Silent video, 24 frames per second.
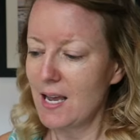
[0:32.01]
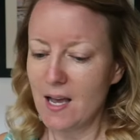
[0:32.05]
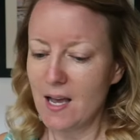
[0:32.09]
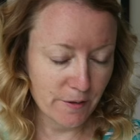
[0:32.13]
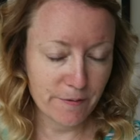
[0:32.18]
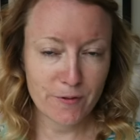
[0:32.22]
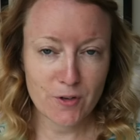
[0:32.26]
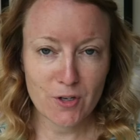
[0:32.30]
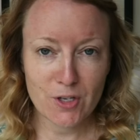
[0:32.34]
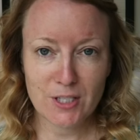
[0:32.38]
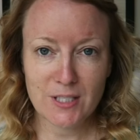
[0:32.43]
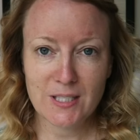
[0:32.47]

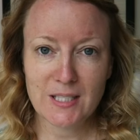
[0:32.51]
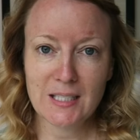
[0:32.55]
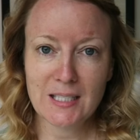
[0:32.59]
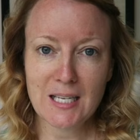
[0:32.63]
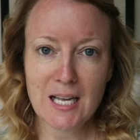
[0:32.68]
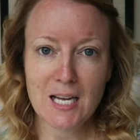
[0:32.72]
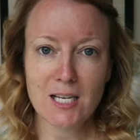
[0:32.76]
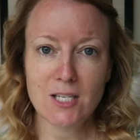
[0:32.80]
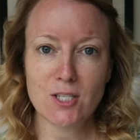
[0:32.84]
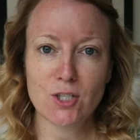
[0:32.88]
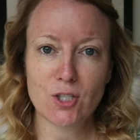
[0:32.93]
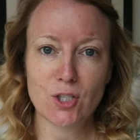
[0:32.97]
So the first
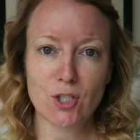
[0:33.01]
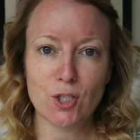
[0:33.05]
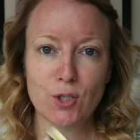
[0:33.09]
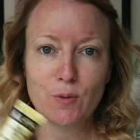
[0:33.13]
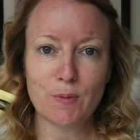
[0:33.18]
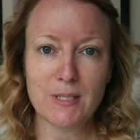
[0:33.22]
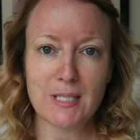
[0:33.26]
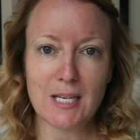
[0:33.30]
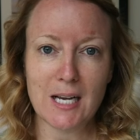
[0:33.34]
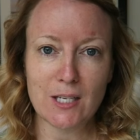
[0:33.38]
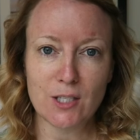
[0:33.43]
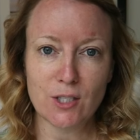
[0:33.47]
thing I do
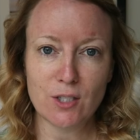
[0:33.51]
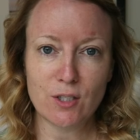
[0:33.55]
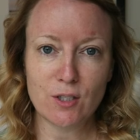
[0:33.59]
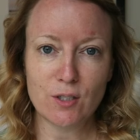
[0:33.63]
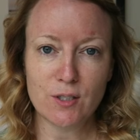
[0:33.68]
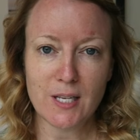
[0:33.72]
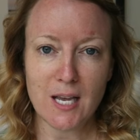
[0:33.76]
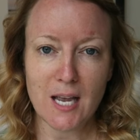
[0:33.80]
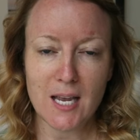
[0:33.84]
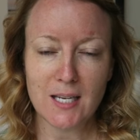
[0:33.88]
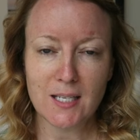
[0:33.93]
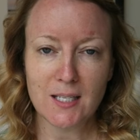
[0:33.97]
is I
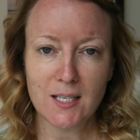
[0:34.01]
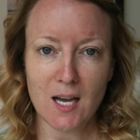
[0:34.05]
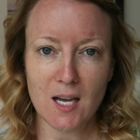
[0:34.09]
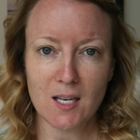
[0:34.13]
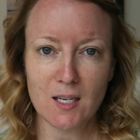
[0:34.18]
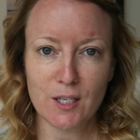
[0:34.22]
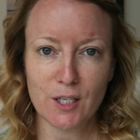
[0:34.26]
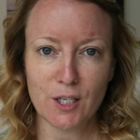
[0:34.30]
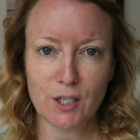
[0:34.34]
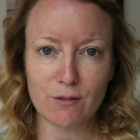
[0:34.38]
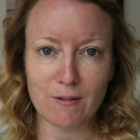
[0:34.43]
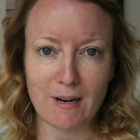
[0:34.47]
use a
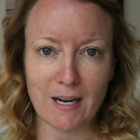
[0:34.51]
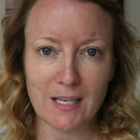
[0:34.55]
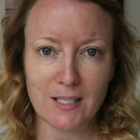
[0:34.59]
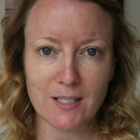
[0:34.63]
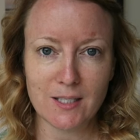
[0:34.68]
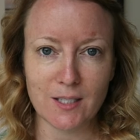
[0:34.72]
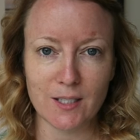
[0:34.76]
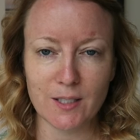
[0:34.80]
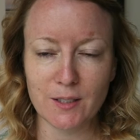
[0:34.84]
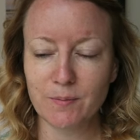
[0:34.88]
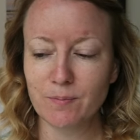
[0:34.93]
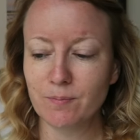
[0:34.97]
colour
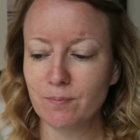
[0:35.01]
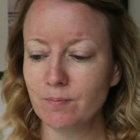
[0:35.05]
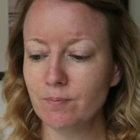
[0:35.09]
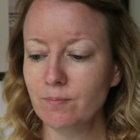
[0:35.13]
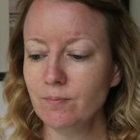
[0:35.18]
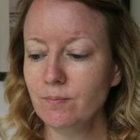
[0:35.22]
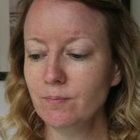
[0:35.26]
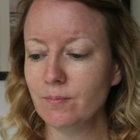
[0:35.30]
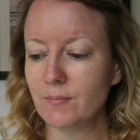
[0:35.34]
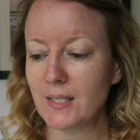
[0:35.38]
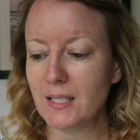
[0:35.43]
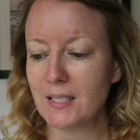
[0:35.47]
corrector.
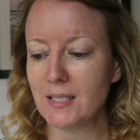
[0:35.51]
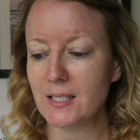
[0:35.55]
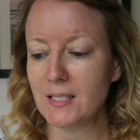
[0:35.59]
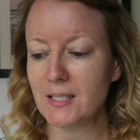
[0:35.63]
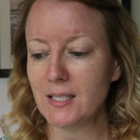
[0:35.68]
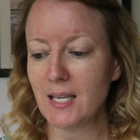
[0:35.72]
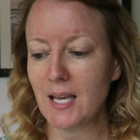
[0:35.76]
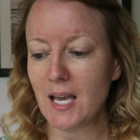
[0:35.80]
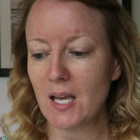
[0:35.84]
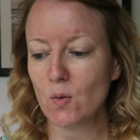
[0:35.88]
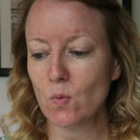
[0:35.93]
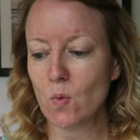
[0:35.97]
this is
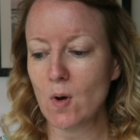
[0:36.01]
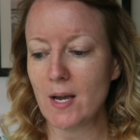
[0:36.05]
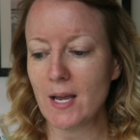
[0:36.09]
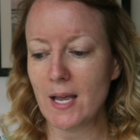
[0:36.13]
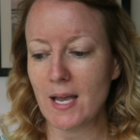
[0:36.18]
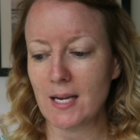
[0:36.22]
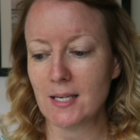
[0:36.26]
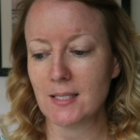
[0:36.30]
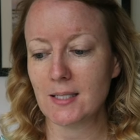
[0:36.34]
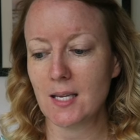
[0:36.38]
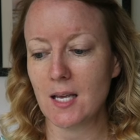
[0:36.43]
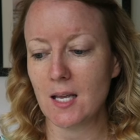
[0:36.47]
the
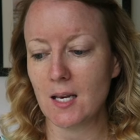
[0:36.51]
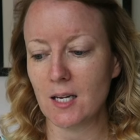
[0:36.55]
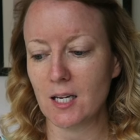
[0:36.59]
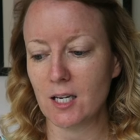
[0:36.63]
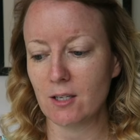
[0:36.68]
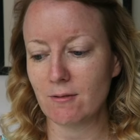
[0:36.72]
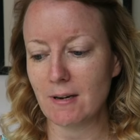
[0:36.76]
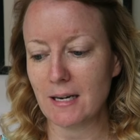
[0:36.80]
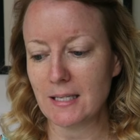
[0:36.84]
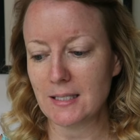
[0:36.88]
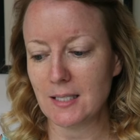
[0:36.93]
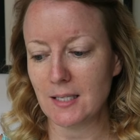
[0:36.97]
NYX Colour
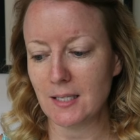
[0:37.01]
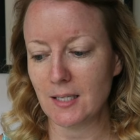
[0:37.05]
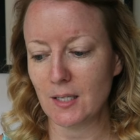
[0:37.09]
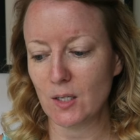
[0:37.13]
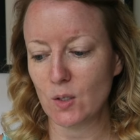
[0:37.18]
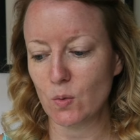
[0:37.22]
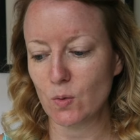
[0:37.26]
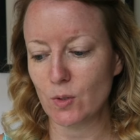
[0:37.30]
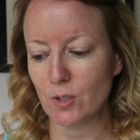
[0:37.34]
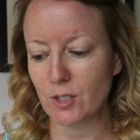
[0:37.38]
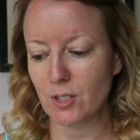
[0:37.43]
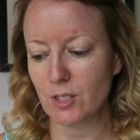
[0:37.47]
Corrector
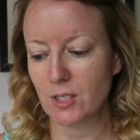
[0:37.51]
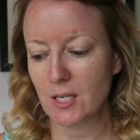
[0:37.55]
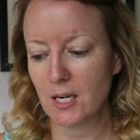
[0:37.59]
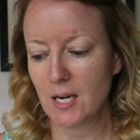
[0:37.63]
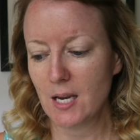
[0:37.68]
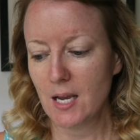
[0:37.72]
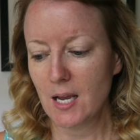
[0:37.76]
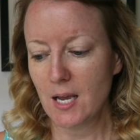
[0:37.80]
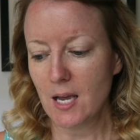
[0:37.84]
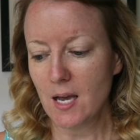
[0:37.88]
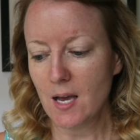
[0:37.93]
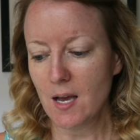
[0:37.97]
Liquid
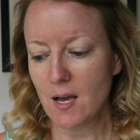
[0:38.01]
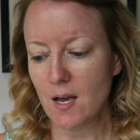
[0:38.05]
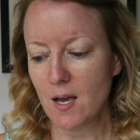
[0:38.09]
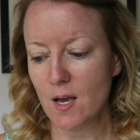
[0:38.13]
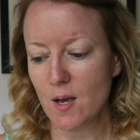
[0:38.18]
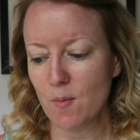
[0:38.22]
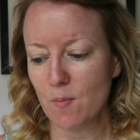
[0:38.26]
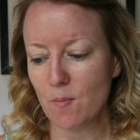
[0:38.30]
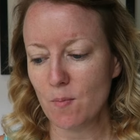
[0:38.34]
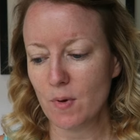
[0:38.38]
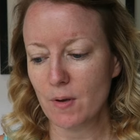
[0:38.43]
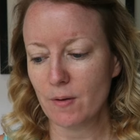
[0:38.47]

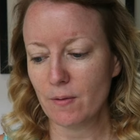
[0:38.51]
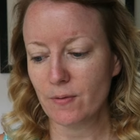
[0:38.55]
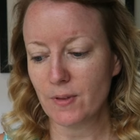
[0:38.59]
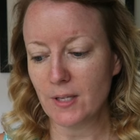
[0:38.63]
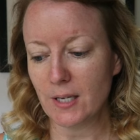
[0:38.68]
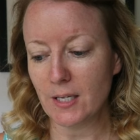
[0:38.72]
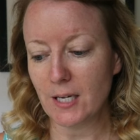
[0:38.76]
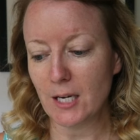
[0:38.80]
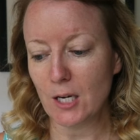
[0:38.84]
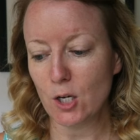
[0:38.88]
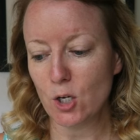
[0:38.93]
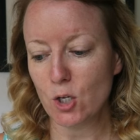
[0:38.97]
um,
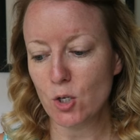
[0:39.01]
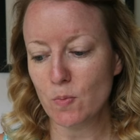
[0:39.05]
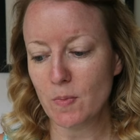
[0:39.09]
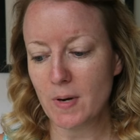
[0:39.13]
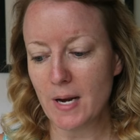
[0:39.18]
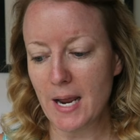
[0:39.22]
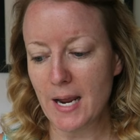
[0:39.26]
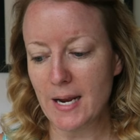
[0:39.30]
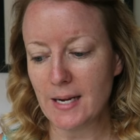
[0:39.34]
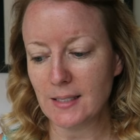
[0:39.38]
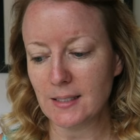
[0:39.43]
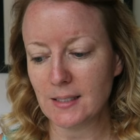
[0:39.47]
that
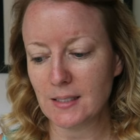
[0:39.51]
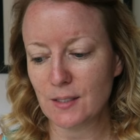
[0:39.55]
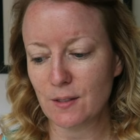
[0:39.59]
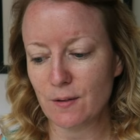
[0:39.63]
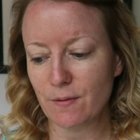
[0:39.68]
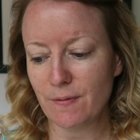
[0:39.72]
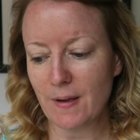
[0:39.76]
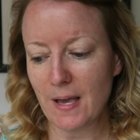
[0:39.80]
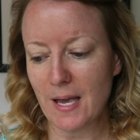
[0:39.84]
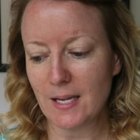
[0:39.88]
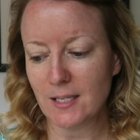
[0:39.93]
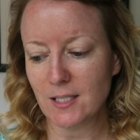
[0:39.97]
illuminates
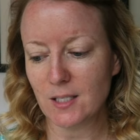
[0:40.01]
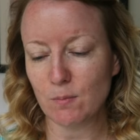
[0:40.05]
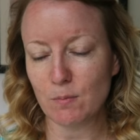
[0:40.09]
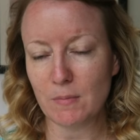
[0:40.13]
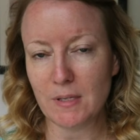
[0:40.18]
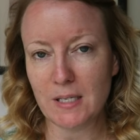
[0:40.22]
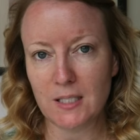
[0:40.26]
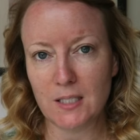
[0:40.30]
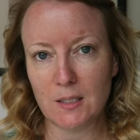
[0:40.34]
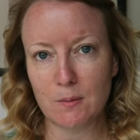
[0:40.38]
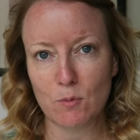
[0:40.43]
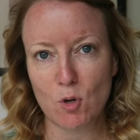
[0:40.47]
fair to
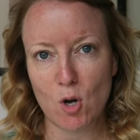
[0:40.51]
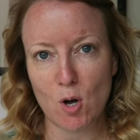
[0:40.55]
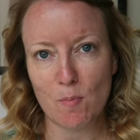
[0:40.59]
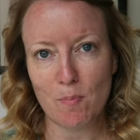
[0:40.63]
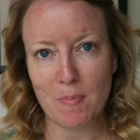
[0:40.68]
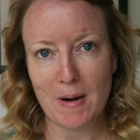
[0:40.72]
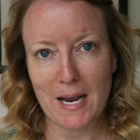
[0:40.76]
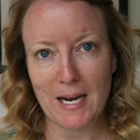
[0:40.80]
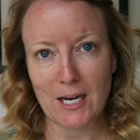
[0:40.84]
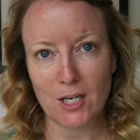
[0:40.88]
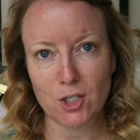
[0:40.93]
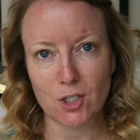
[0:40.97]
medium
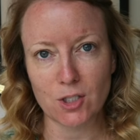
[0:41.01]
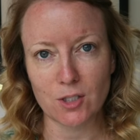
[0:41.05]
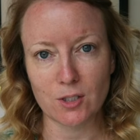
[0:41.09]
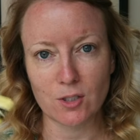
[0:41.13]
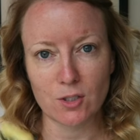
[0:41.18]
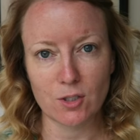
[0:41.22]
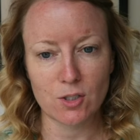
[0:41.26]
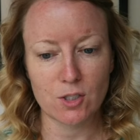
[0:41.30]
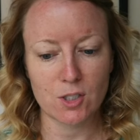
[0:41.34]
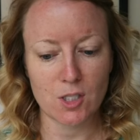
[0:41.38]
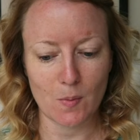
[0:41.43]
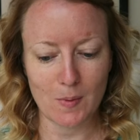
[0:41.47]

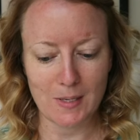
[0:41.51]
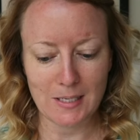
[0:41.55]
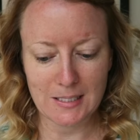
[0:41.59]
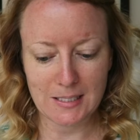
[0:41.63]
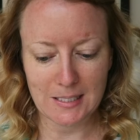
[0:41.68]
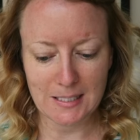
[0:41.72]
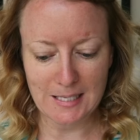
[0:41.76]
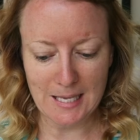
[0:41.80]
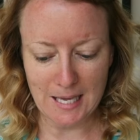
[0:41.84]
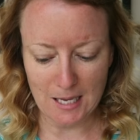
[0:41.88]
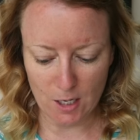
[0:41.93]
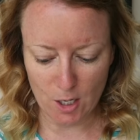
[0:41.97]
complexions, so it's
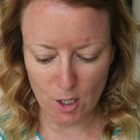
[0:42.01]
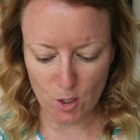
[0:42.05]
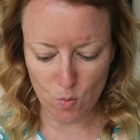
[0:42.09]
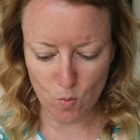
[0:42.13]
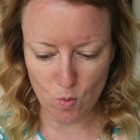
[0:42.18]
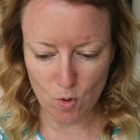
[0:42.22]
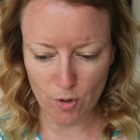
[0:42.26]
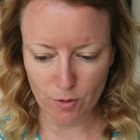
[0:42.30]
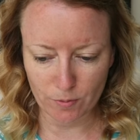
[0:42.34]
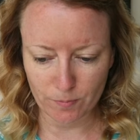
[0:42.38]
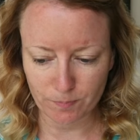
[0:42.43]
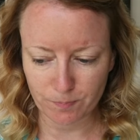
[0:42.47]
the yellow
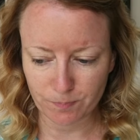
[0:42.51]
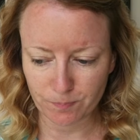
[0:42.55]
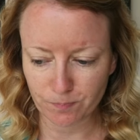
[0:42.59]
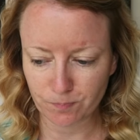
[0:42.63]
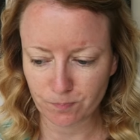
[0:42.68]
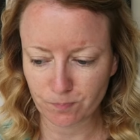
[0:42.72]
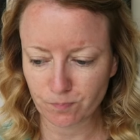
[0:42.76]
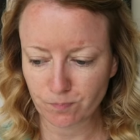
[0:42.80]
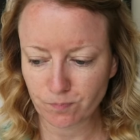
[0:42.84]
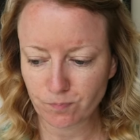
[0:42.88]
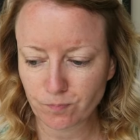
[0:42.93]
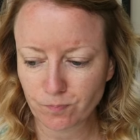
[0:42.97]
one.
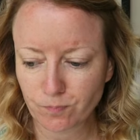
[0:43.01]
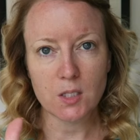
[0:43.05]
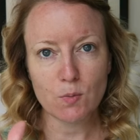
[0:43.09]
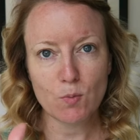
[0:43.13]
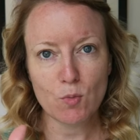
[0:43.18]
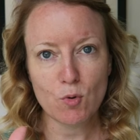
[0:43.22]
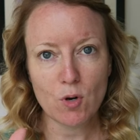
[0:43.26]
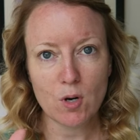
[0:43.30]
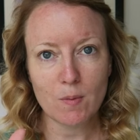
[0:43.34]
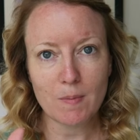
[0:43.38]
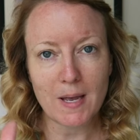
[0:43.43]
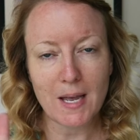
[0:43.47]
A
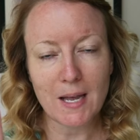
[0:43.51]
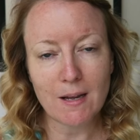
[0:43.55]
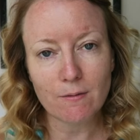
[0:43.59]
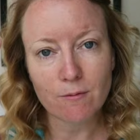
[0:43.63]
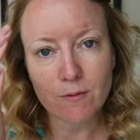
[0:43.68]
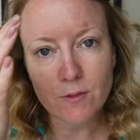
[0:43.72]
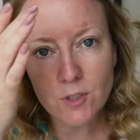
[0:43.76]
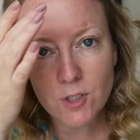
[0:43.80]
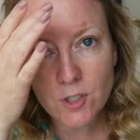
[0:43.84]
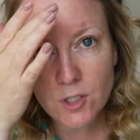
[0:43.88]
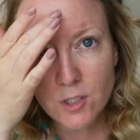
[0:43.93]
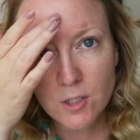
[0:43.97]
small
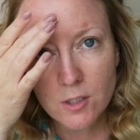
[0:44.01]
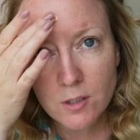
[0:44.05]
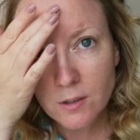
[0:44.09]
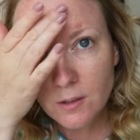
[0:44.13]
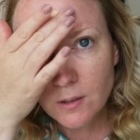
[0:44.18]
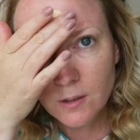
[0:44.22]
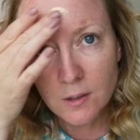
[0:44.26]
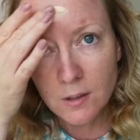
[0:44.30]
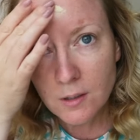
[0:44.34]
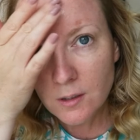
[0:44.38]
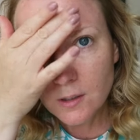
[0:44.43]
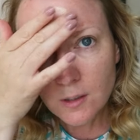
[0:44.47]
amount